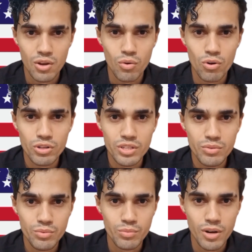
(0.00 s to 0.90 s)
Cornell
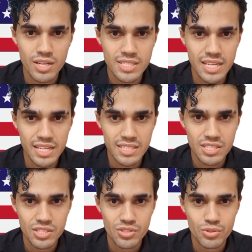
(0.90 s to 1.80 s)
was asked
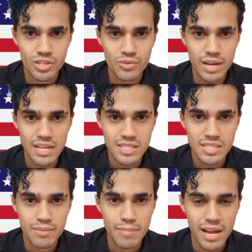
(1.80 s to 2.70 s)
to address
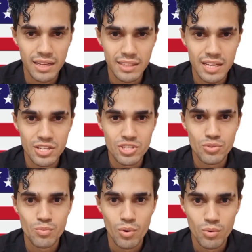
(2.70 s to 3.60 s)
the backlash to
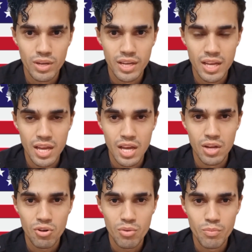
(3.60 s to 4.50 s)
woke
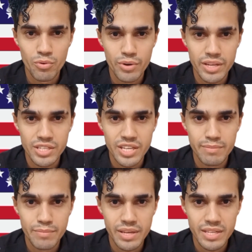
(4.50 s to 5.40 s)
corporate
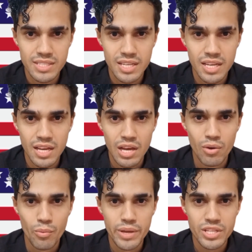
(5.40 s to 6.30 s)
campaigns,
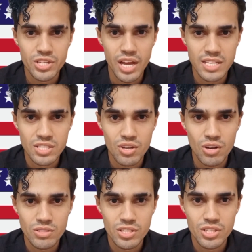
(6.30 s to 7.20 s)
which has
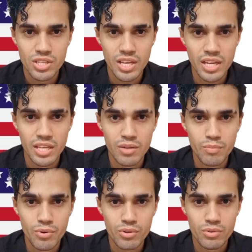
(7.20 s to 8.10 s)
caused an
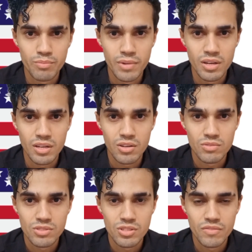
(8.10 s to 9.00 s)
uproar among
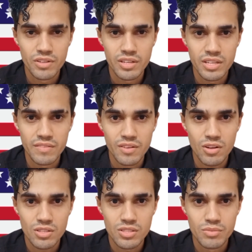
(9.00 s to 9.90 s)
conservative
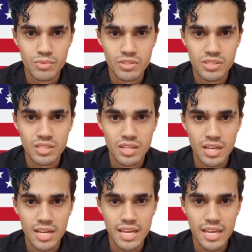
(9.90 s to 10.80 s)
consumers
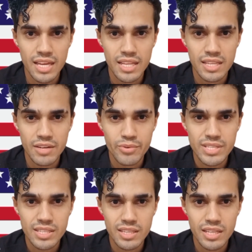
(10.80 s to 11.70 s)
and
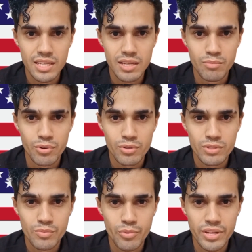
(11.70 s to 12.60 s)
recently
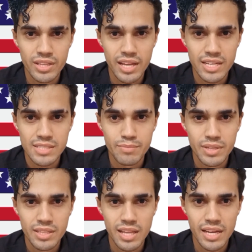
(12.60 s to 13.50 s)
embroiled brands like
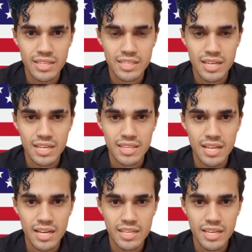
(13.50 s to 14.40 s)
Bud Light,
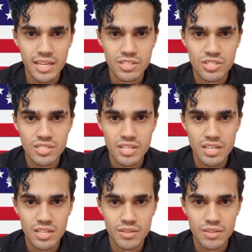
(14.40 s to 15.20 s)
Nike, and Disney.